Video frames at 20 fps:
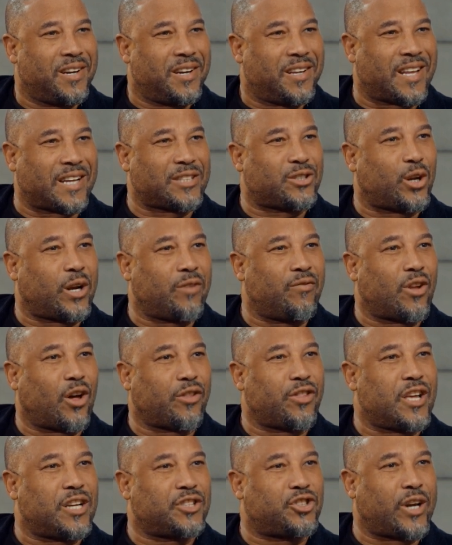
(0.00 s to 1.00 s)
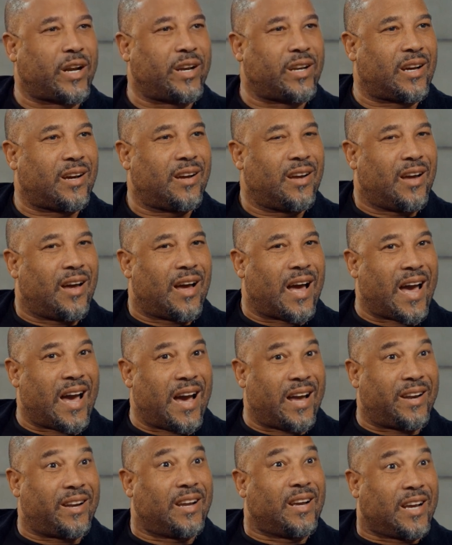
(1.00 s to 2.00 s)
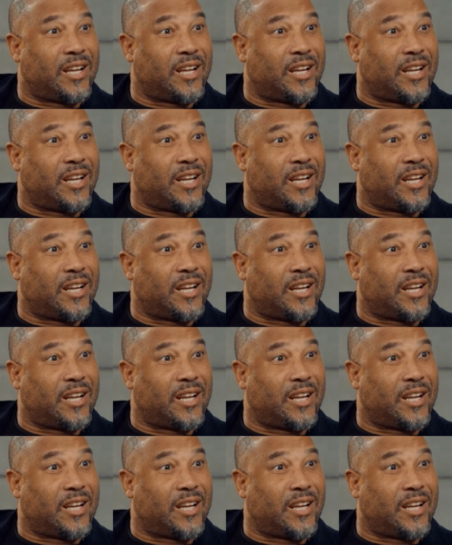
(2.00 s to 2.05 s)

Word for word: That's not even on the agenda. And